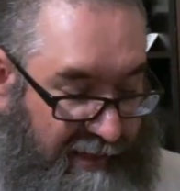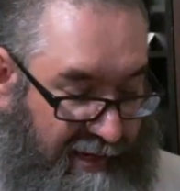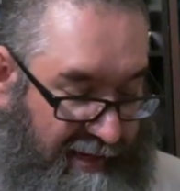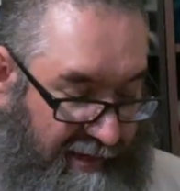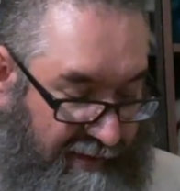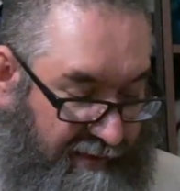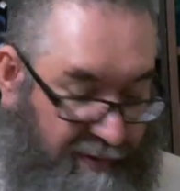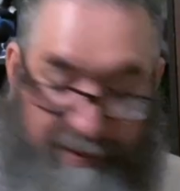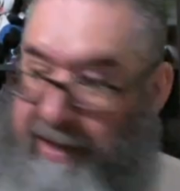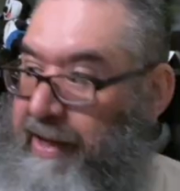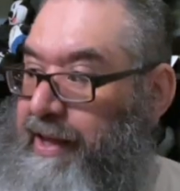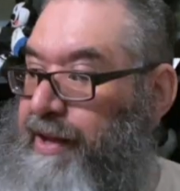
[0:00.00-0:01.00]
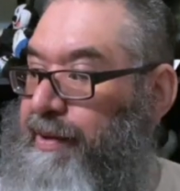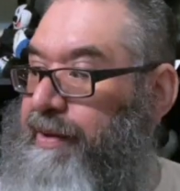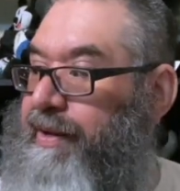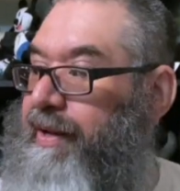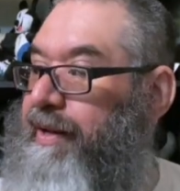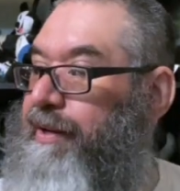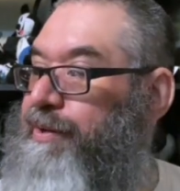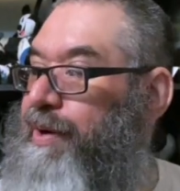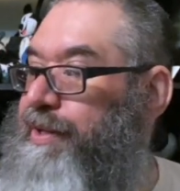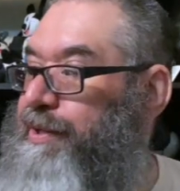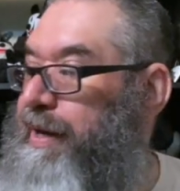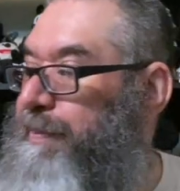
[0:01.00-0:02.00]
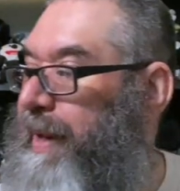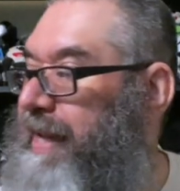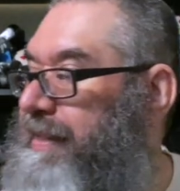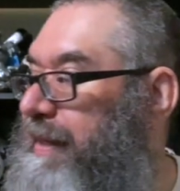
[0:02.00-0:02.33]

because they're really cute. Little drawstring plastic